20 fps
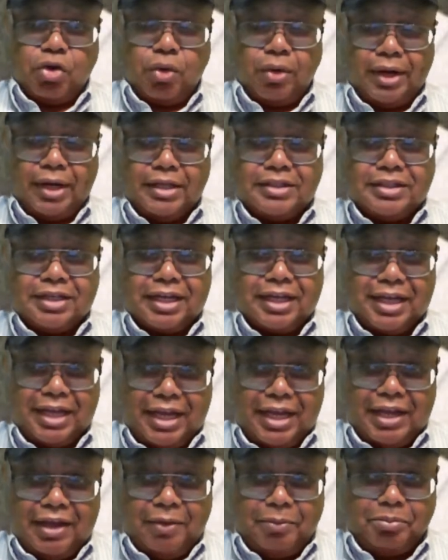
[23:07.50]
And according
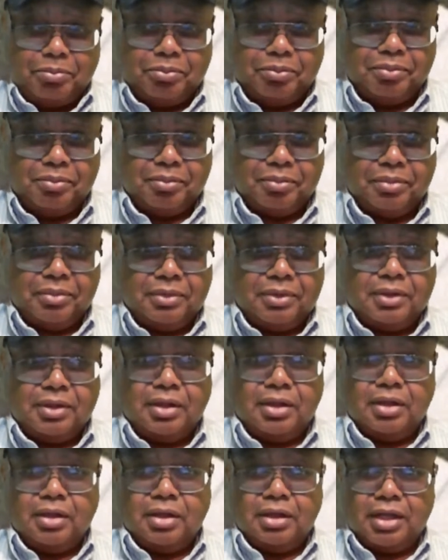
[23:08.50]
to him
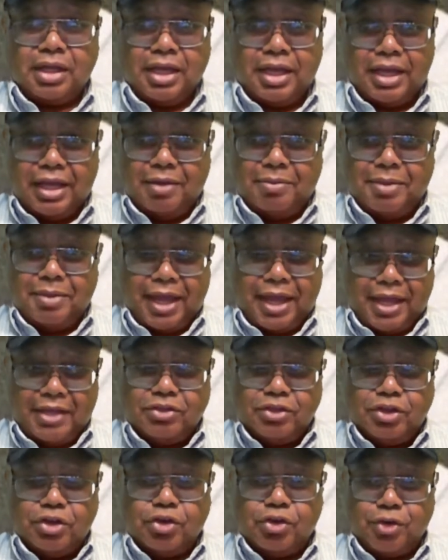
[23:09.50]

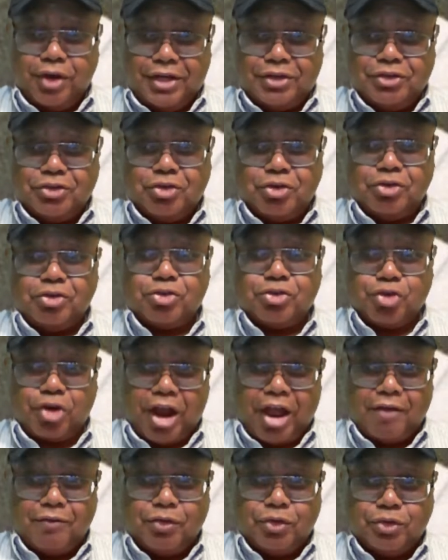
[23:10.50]
and the
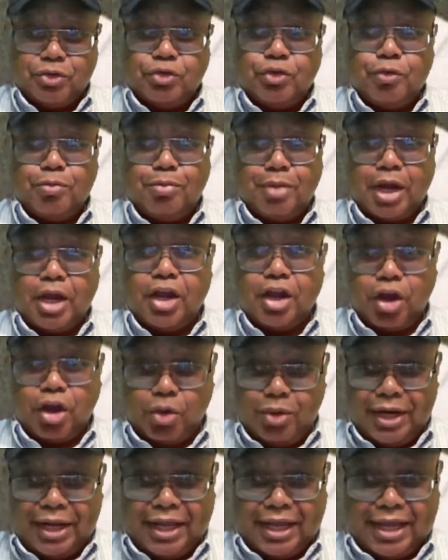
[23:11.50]
creature traveled to
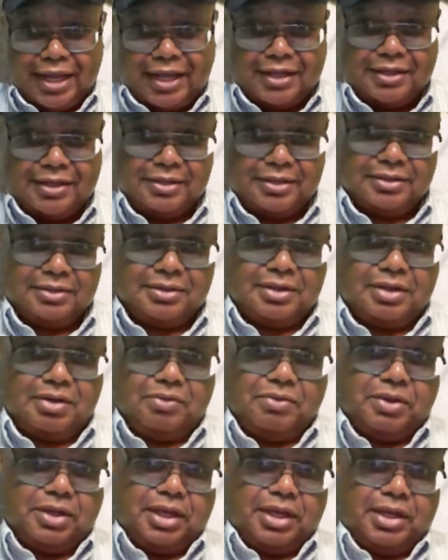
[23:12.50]
Mongolia.
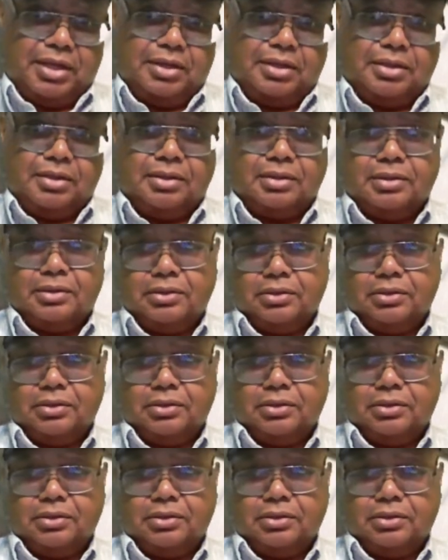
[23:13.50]
Okay.